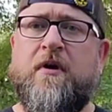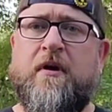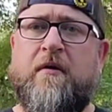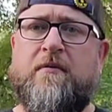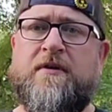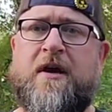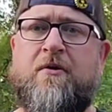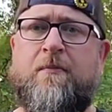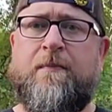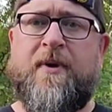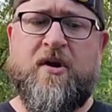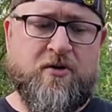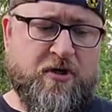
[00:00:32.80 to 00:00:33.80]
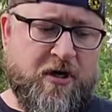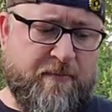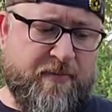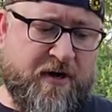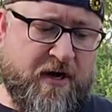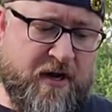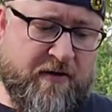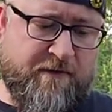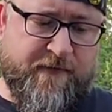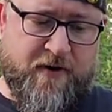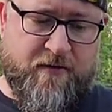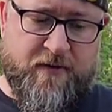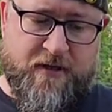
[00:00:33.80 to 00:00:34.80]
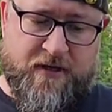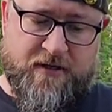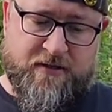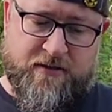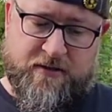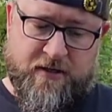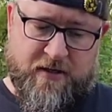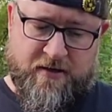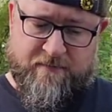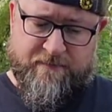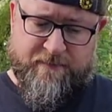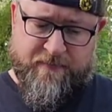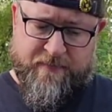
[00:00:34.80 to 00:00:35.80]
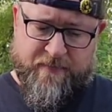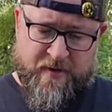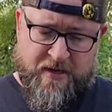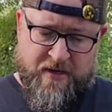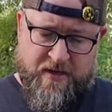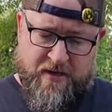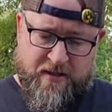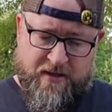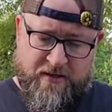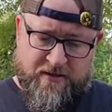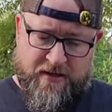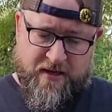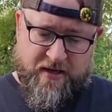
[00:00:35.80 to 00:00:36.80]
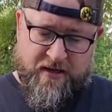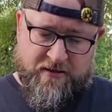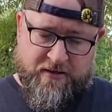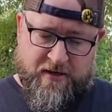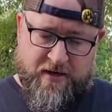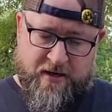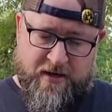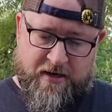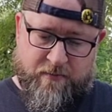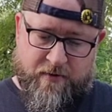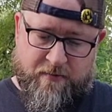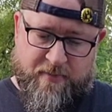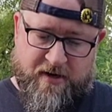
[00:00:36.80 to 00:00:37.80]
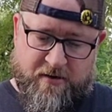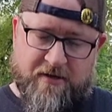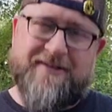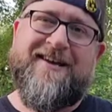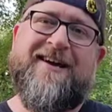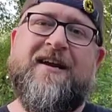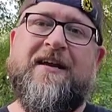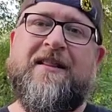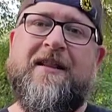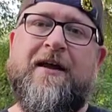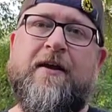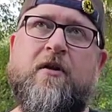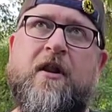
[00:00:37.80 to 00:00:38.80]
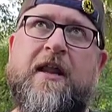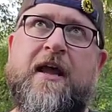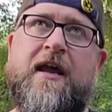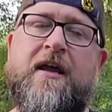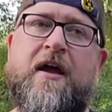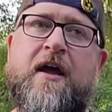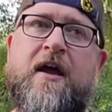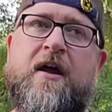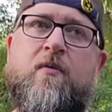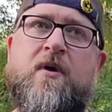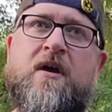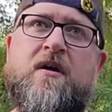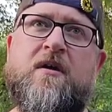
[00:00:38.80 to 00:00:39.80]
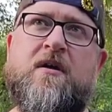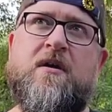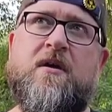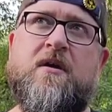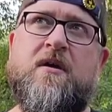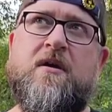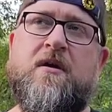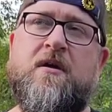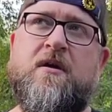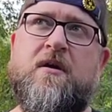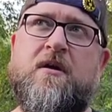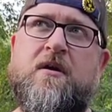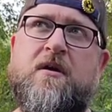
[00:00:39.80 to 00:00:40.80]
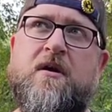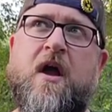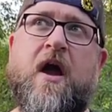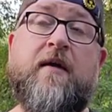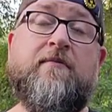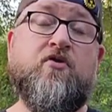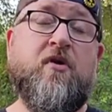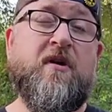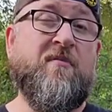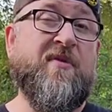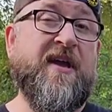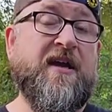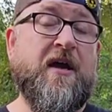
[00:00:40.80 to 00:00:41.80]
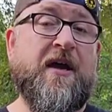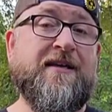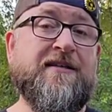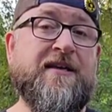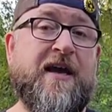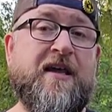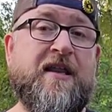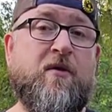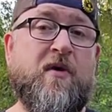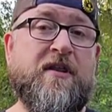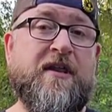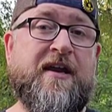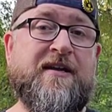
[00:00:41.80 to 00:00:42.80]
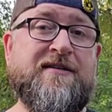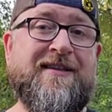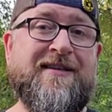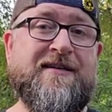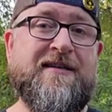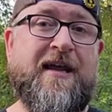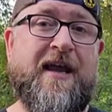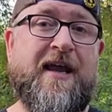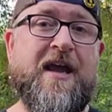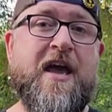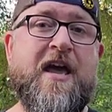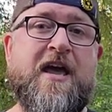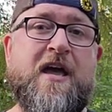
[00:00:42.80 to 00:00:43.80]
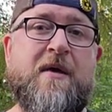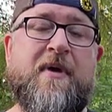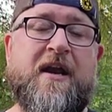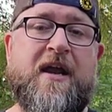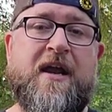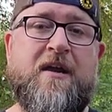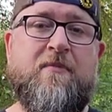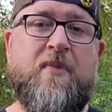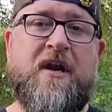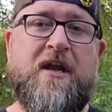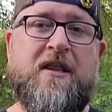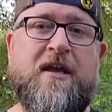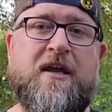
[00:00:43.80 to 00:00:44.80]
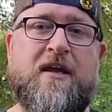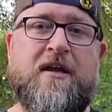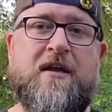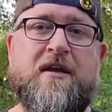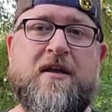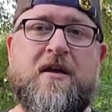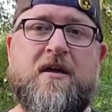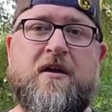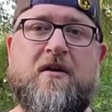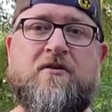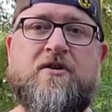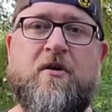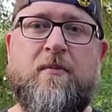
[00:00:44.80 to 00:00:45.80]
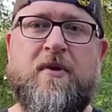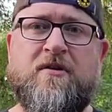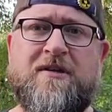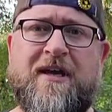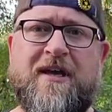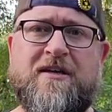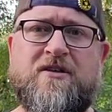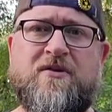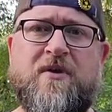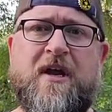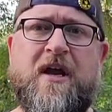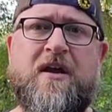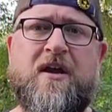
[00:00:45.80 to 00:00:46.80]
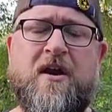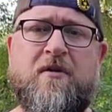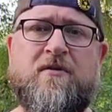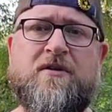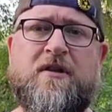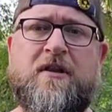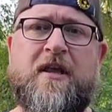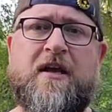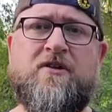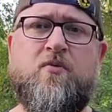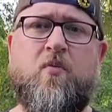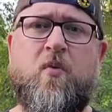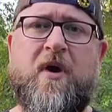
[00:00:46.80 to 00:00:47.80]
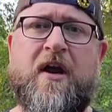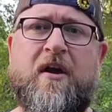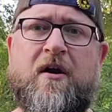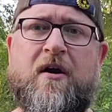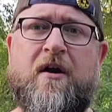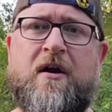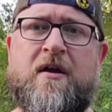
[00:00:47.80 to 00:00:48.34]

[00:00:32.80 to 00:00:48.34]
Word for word: I was out beer shopping, found this. Um, this is an Iowa beer. It's out of Clear Lake, Iowa. I'm drawing a blank on exactly where that is in the state, but anybody that knows their music history knows that that's where